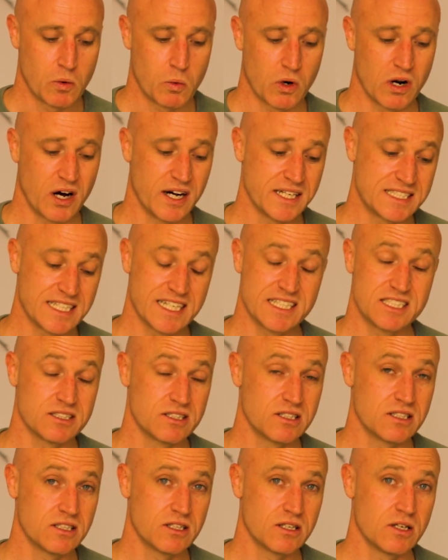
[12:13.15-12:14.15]
Well, I did
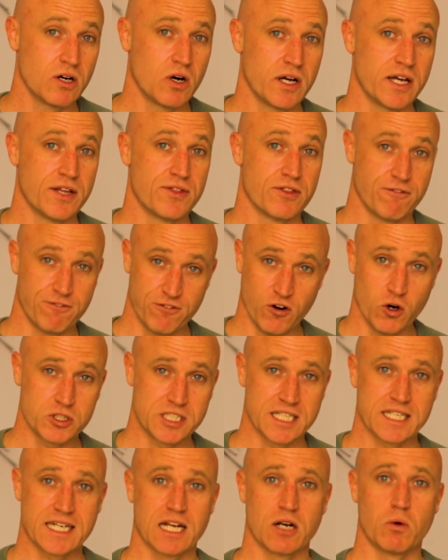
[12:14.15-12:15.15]
in the
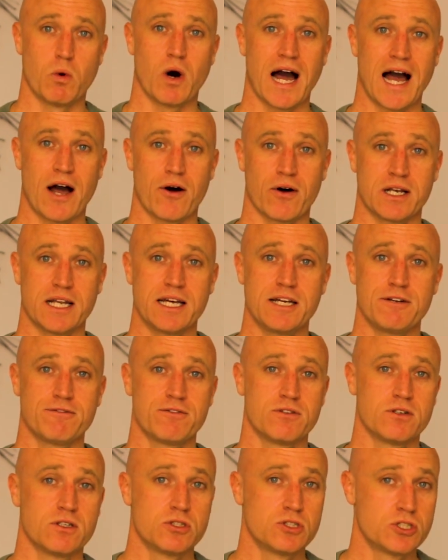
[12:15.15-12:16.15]
40 kilowatt hour
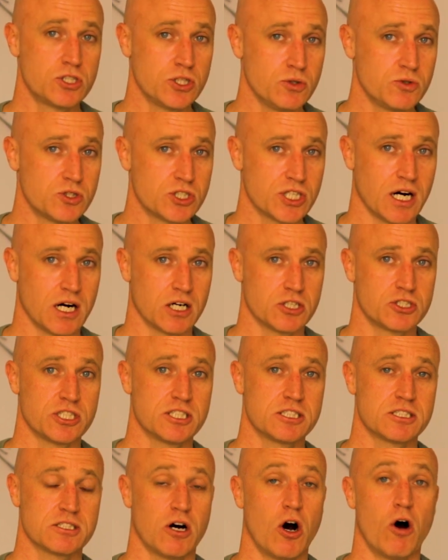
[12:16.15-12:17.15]
Leaf, two
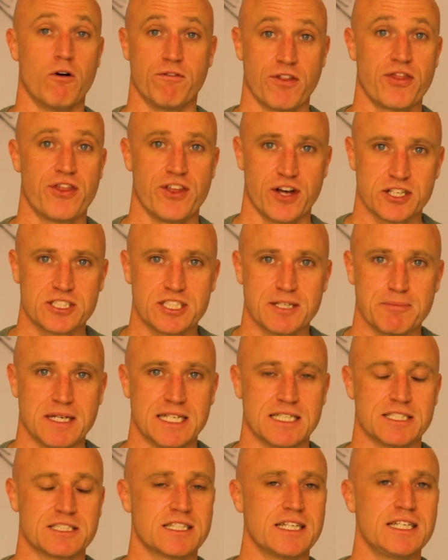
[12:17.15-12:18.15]
charges of 30
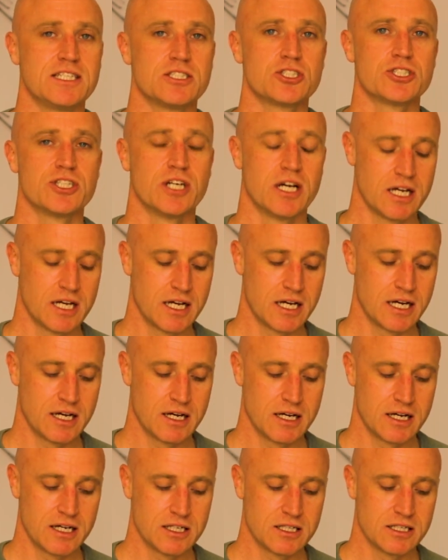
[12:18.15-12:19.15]
minutes each.
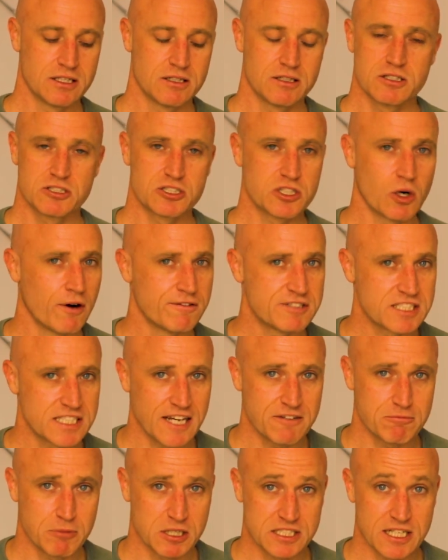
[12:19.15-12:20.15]
So I've
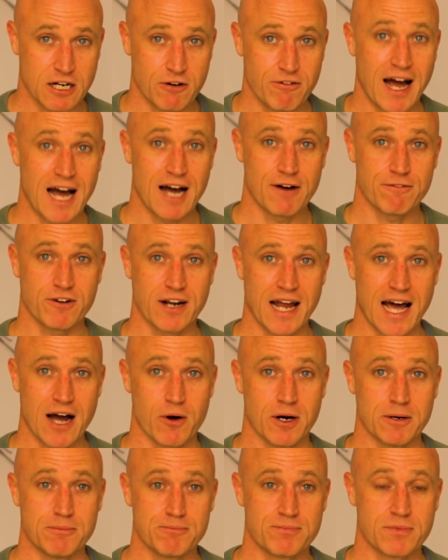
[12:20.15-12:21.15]
saved myself half an
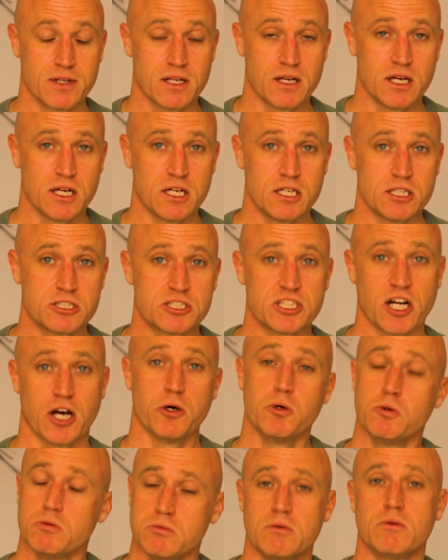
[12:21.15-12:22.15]
hour.
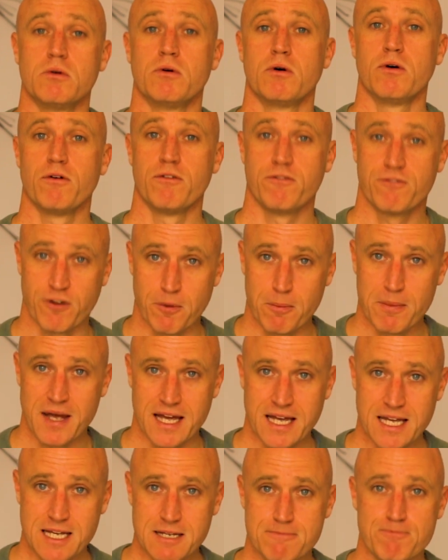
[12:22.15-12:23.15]
So for
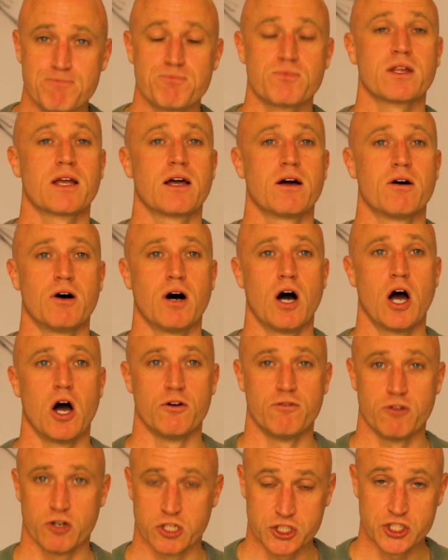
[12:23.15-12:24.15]
me,
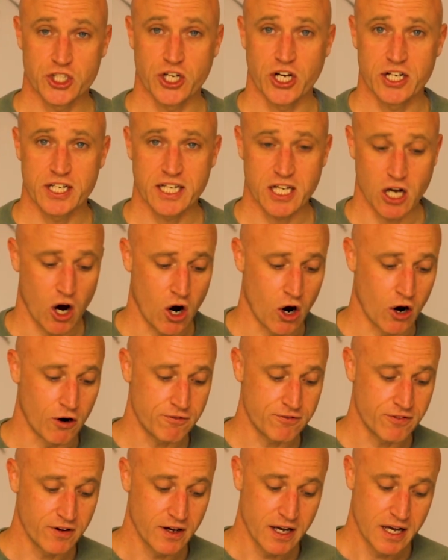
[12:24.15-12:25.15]
over a journey
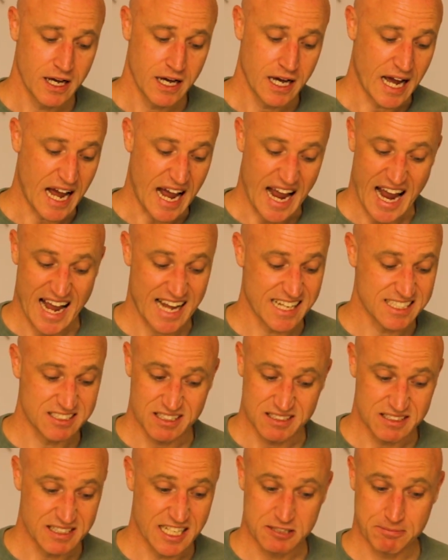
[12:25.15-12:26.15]
of,
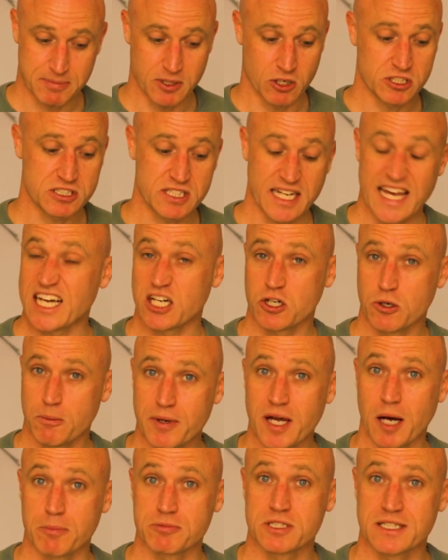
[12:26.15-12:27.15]
and let's be honest, it could
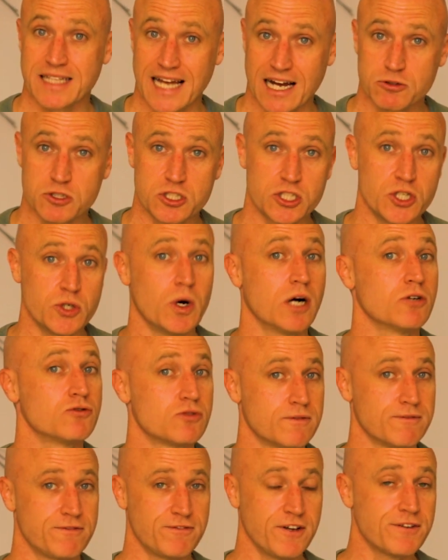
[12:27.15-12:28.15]
be up to now
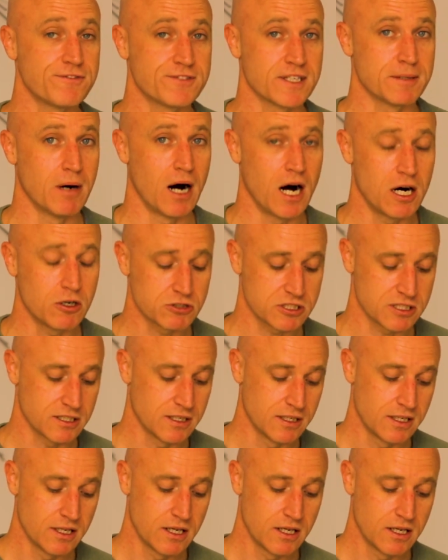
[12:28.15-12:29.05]
250 miles,